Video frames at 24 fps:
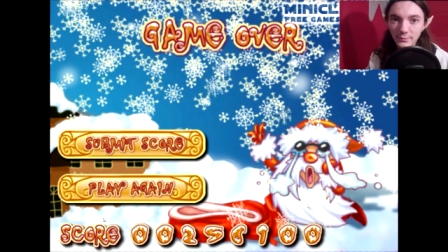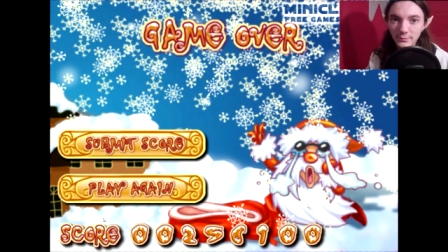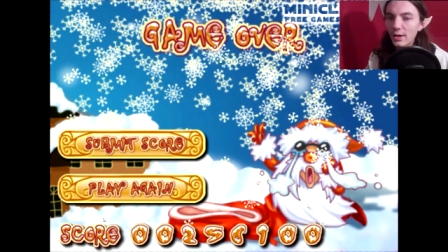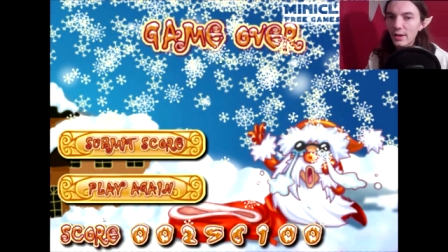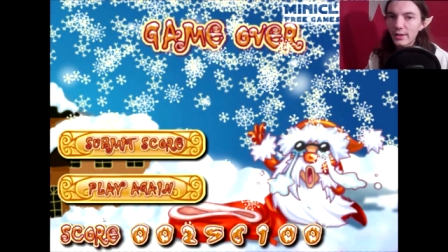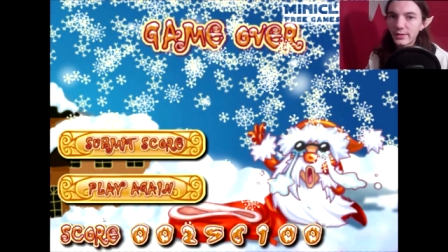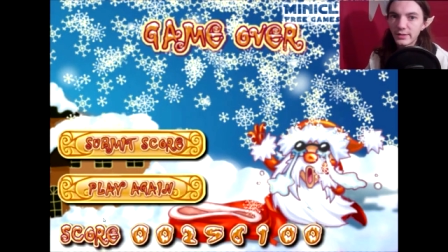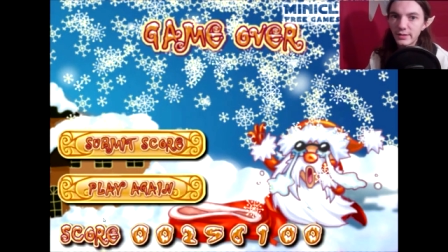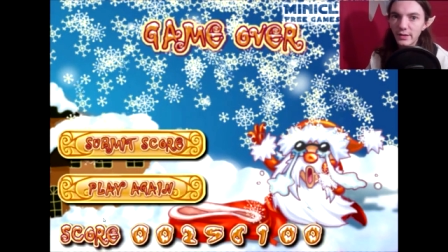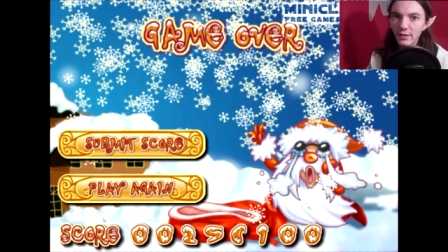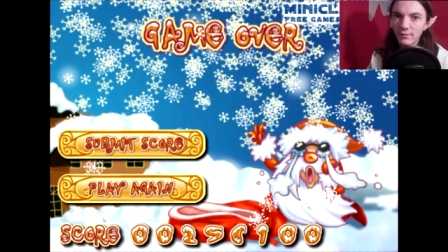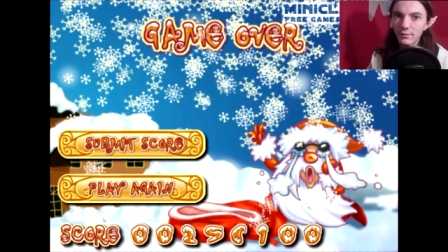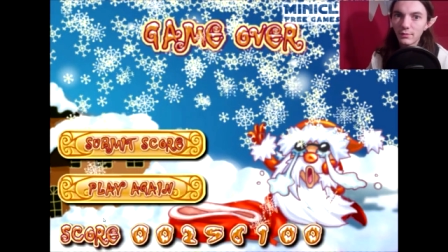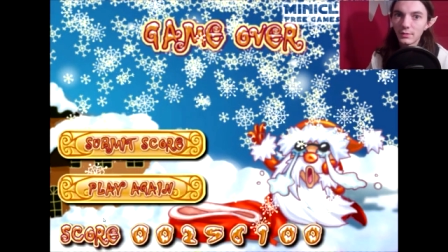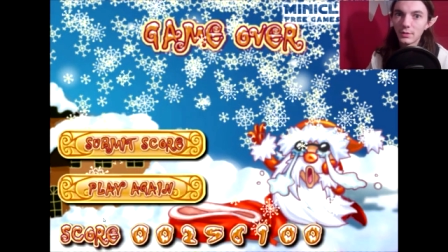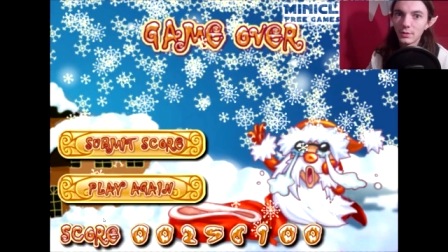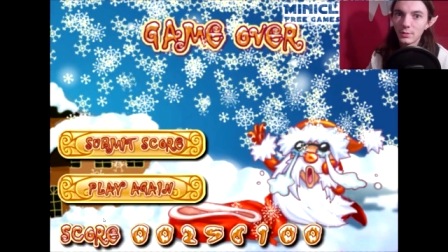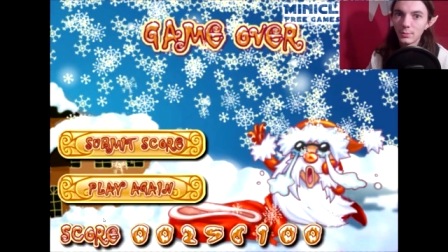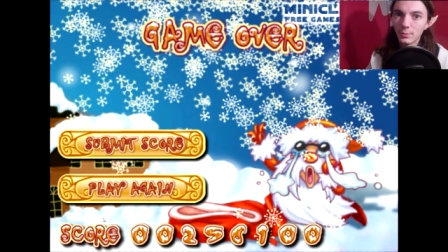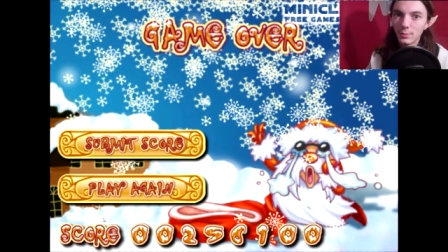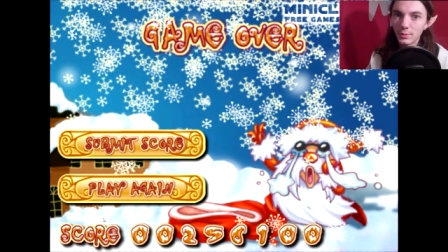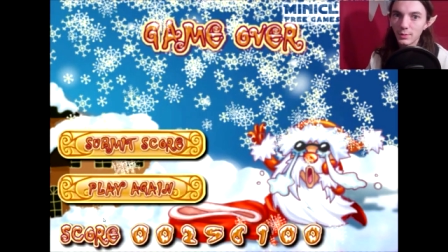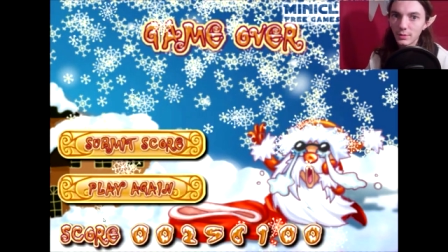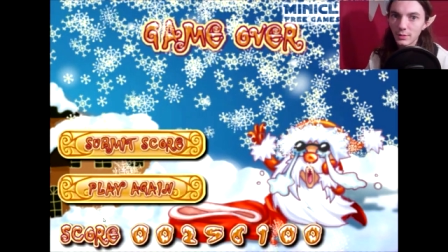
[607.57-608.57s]
I definitely
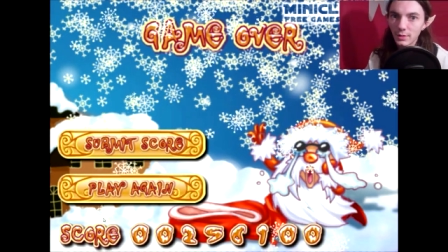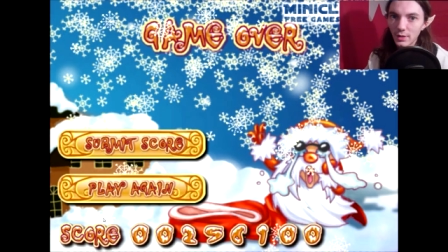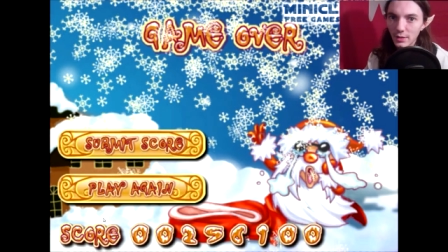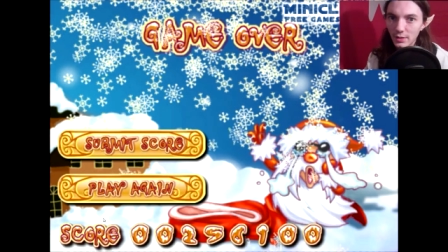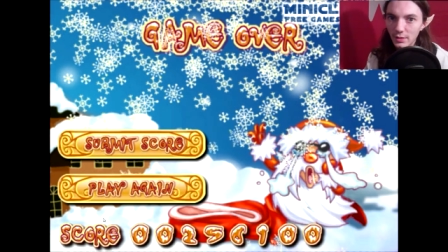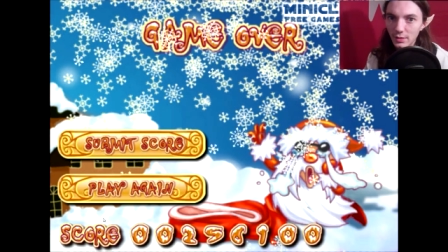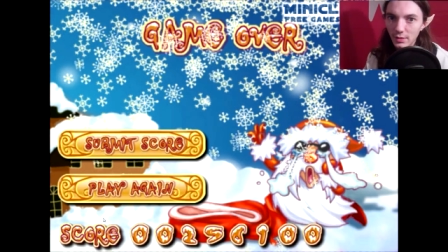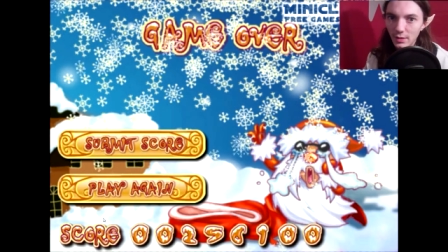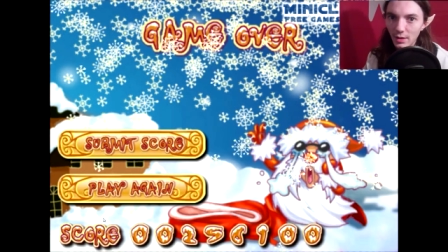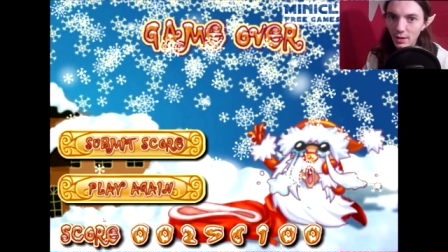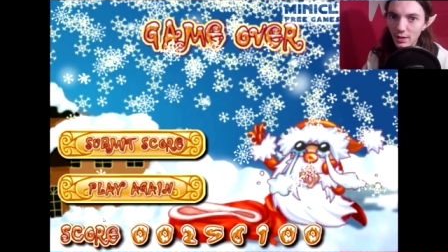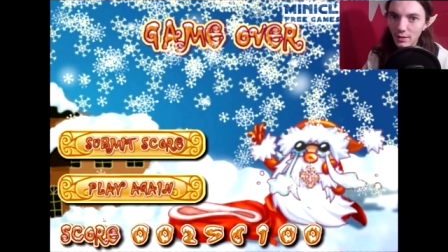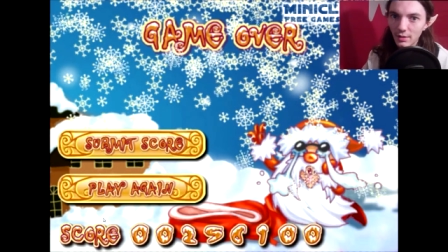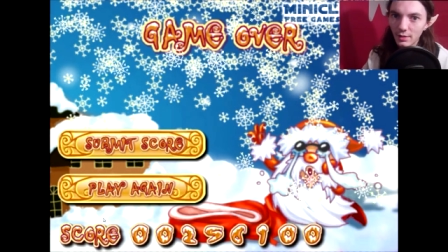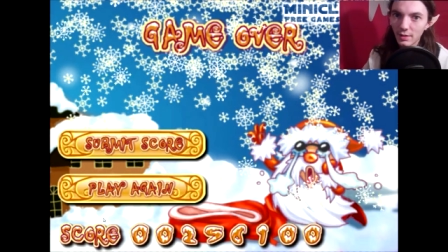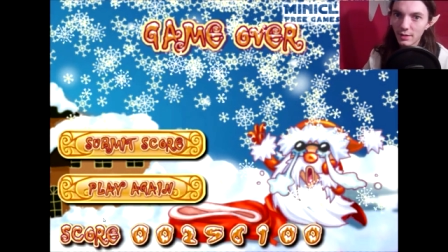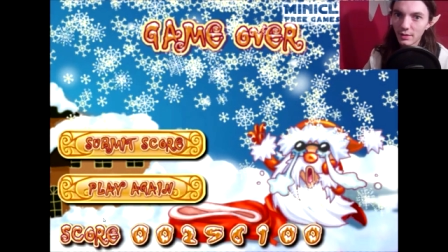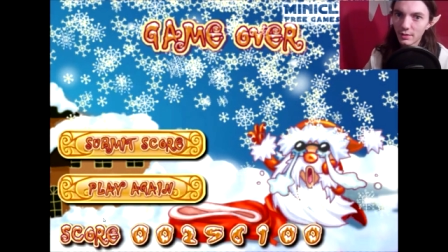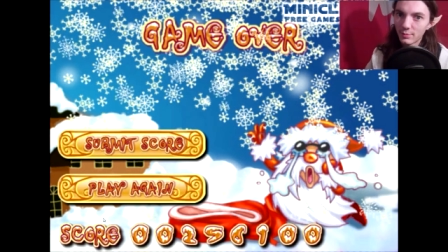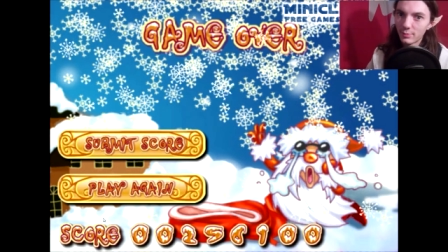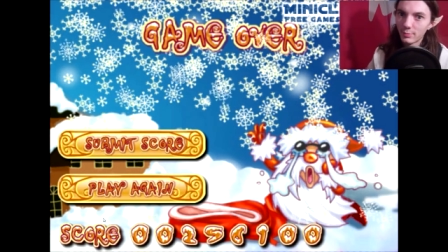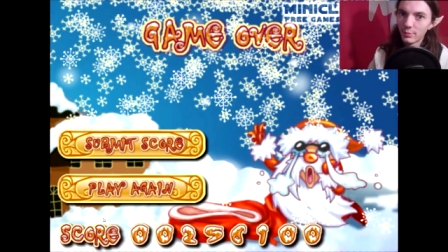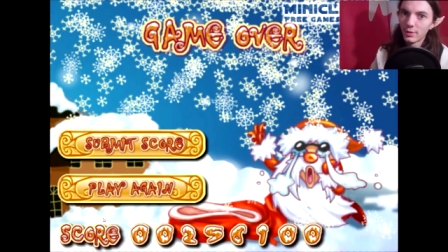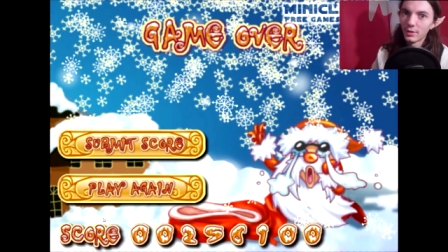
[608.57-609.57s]
will get to that
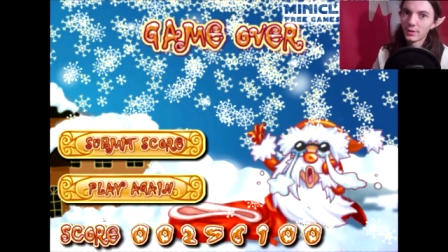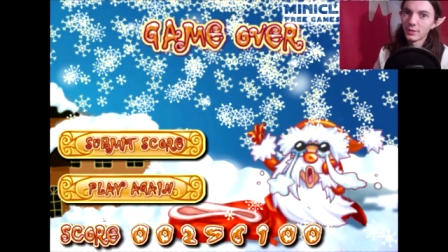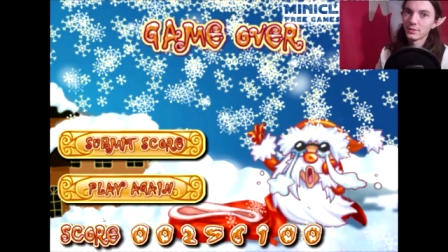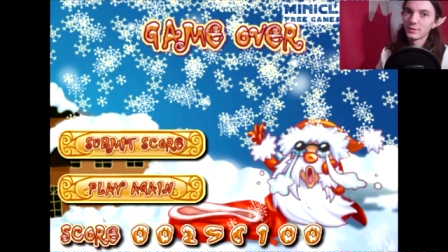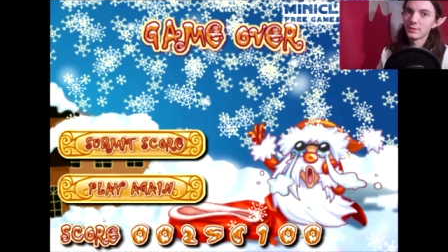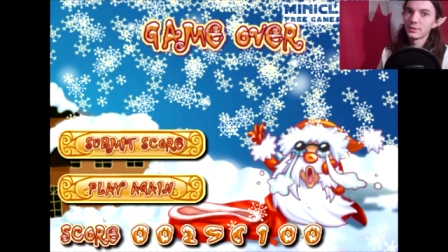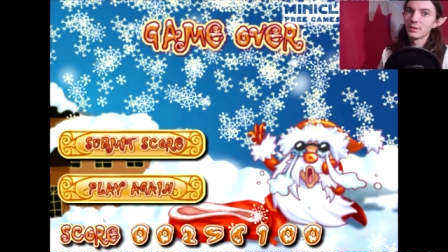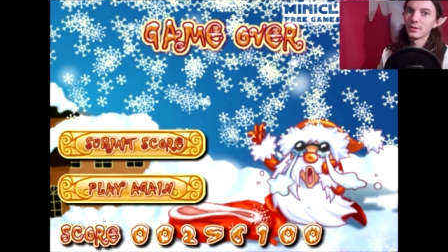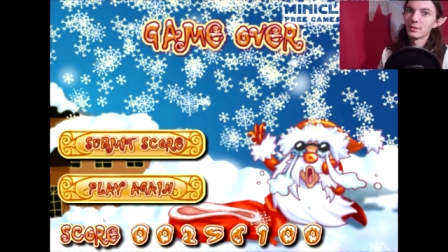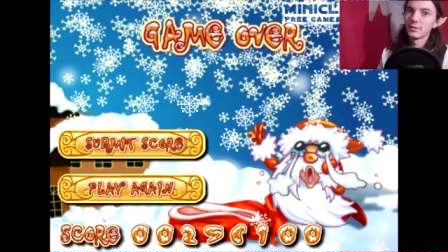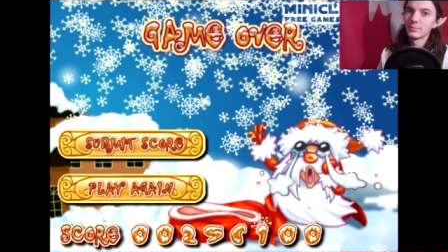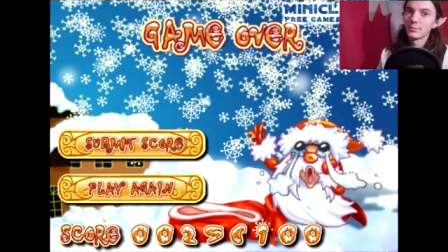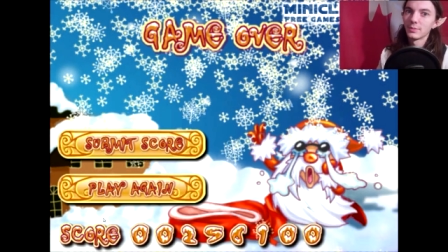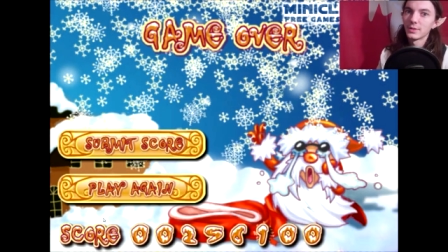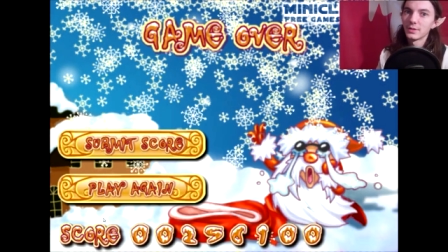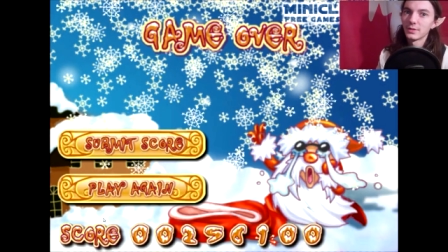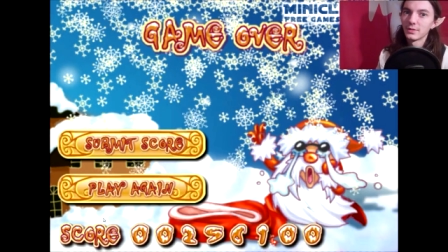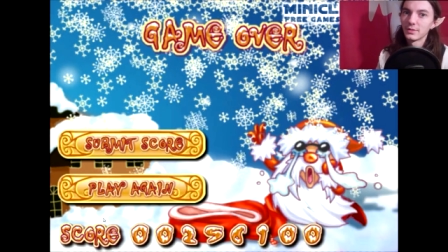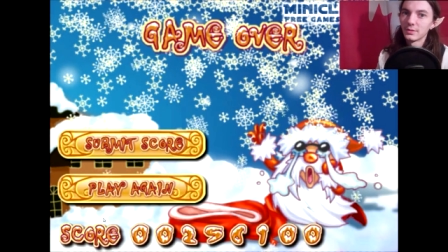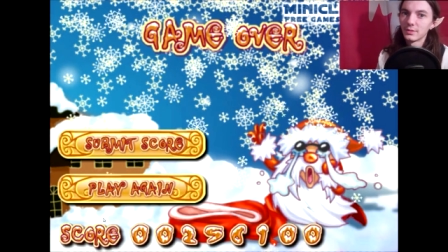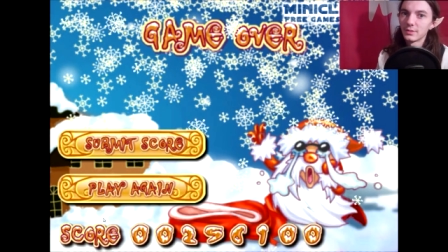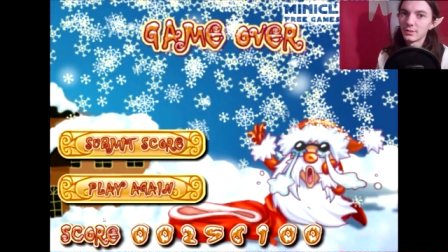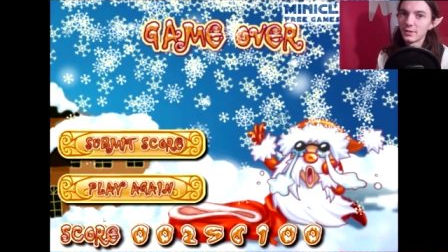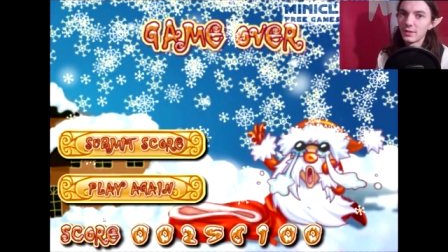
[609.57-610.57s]
last boss again
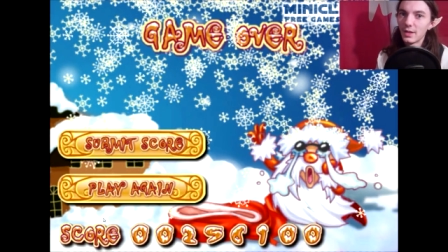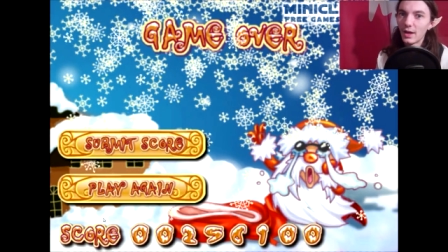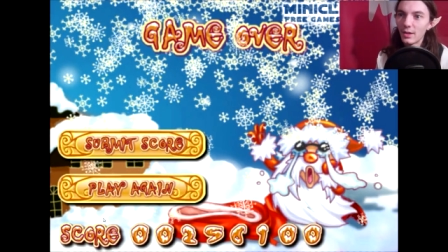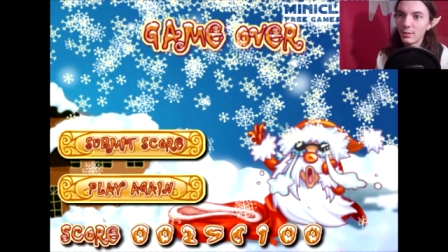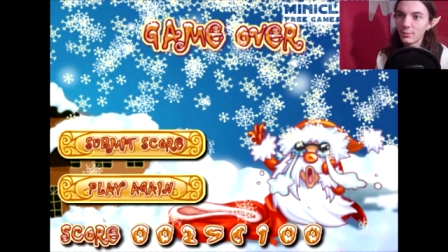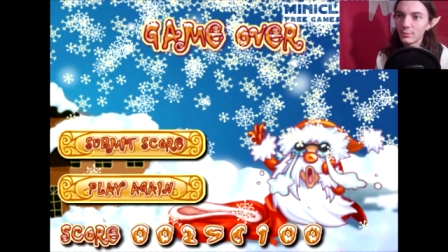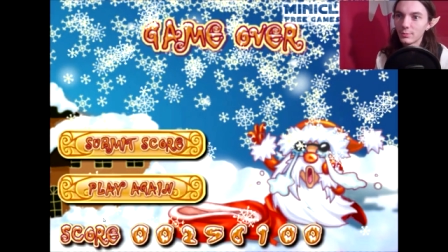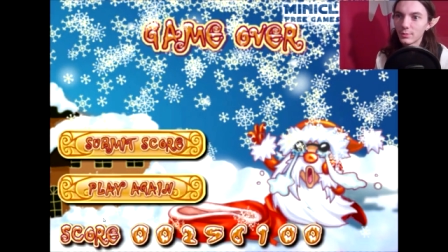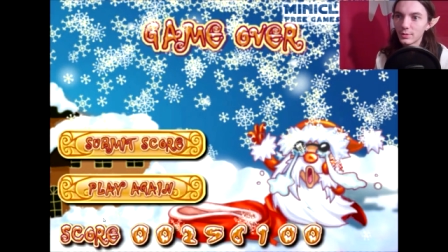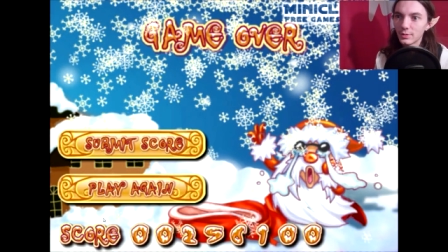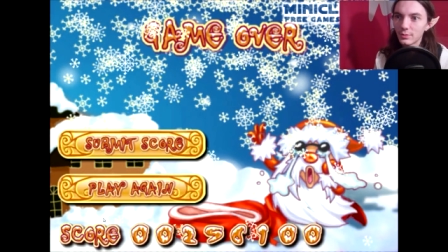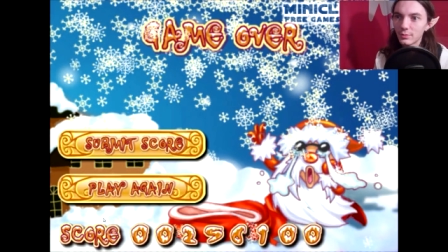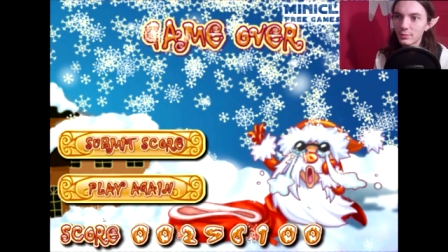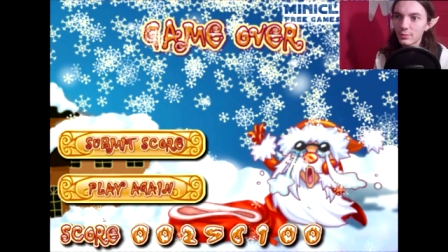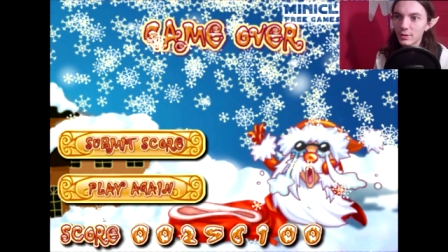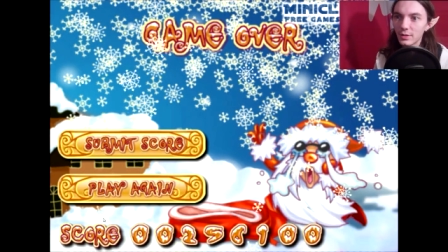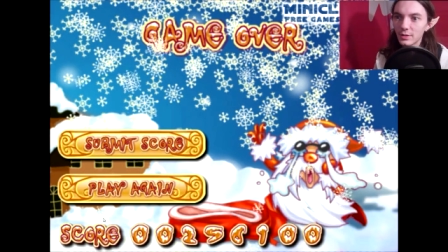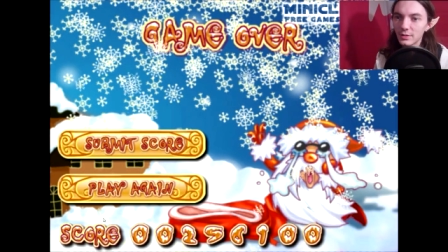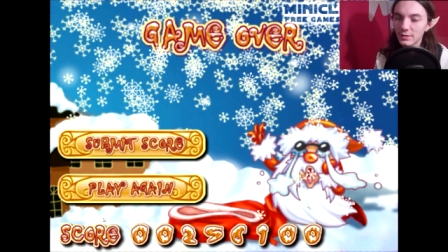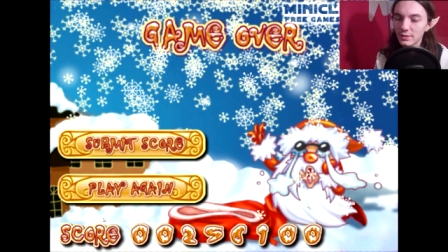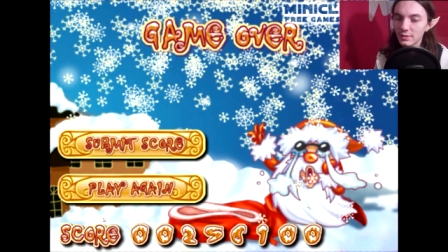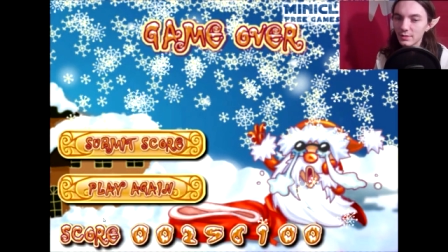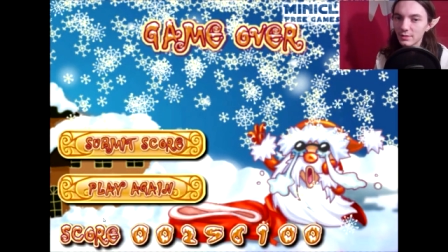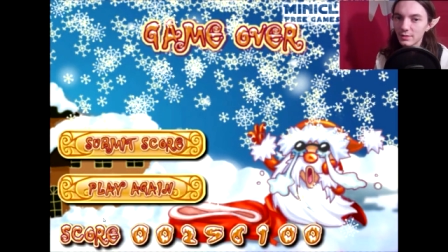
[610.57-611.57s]
because that was
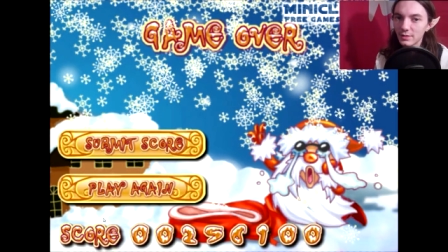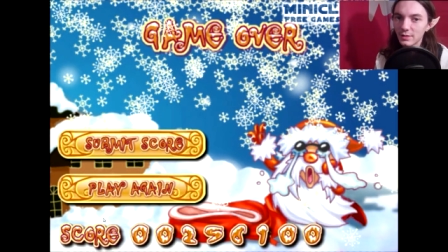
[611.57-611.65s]
crazy.